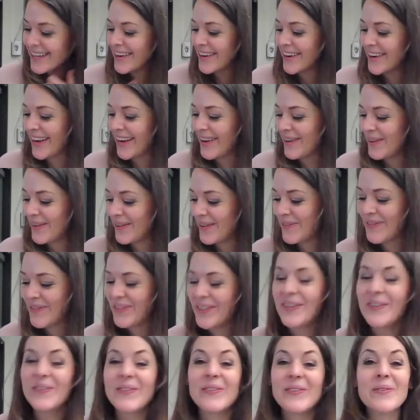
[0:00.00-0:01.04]
All right,
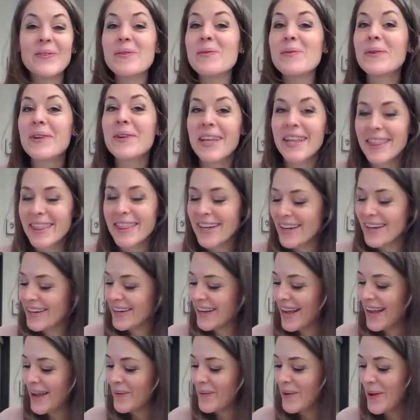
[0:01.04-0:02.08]
we will get there.
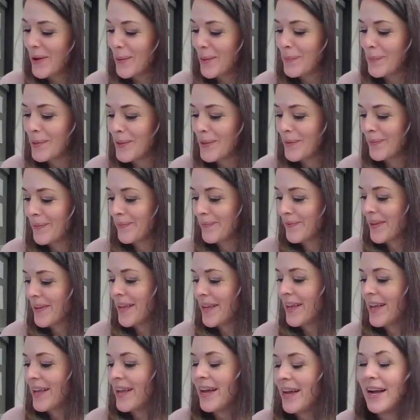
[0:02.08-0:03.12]
I will help you. All
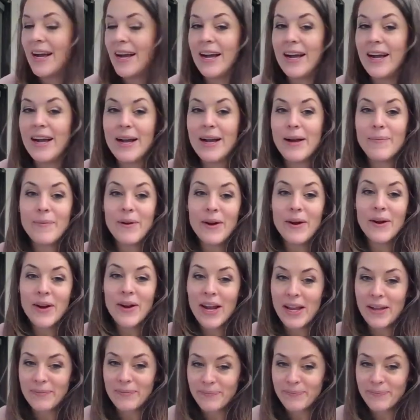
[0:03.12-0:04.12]
right,